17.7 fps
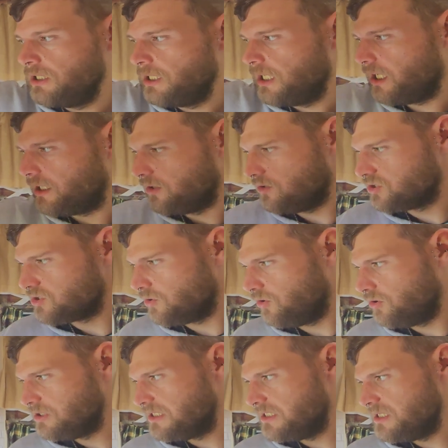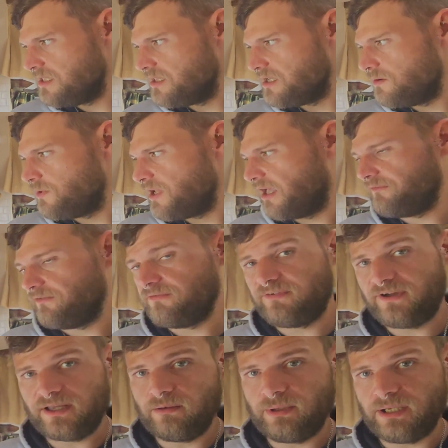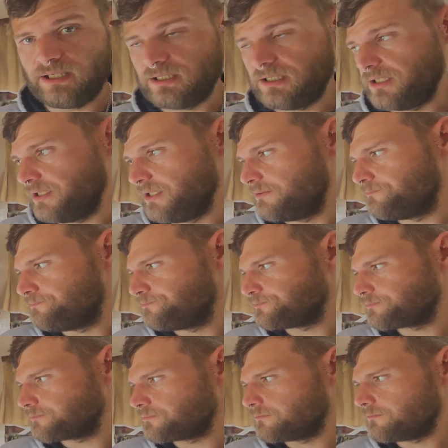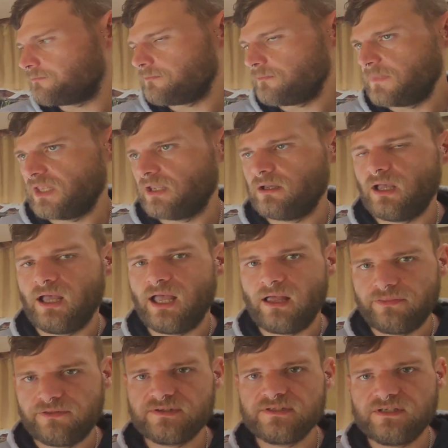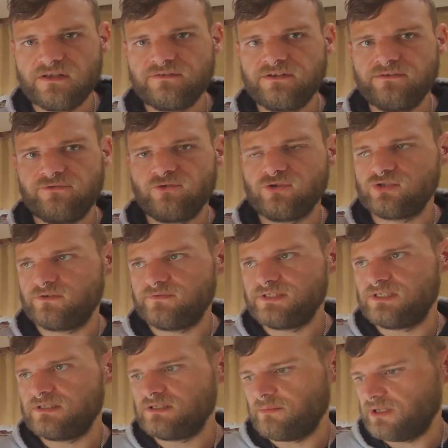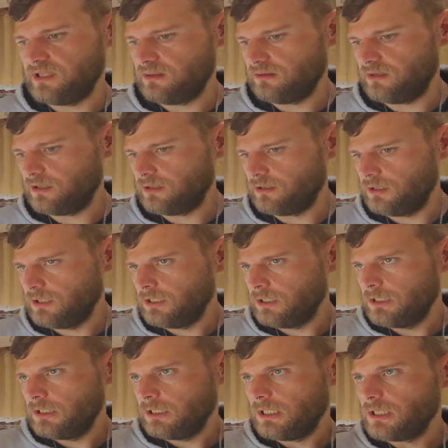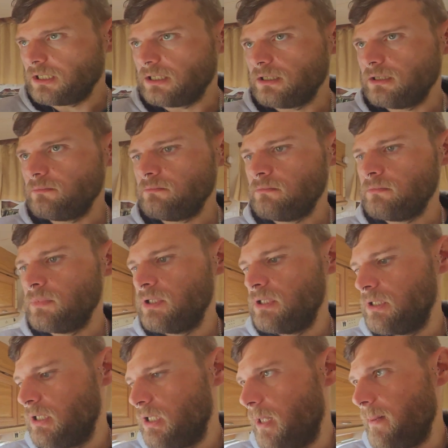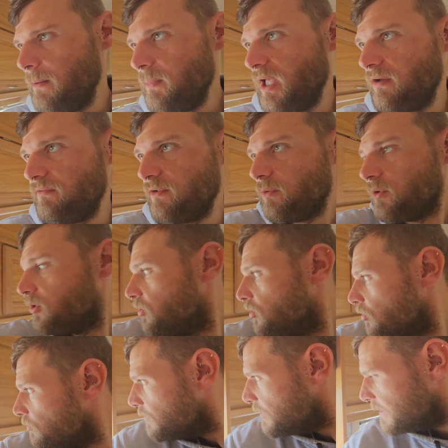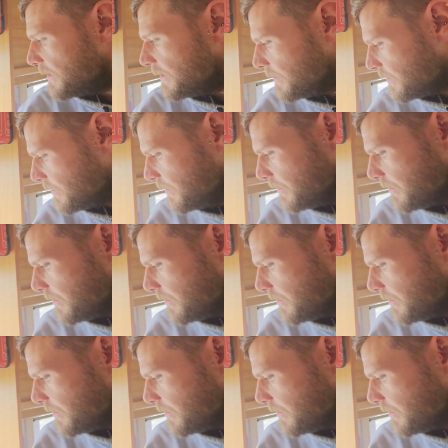and also underneath here we have a fire blanket. Health and safety for us obviously is a big thing. And then we have our coat rack,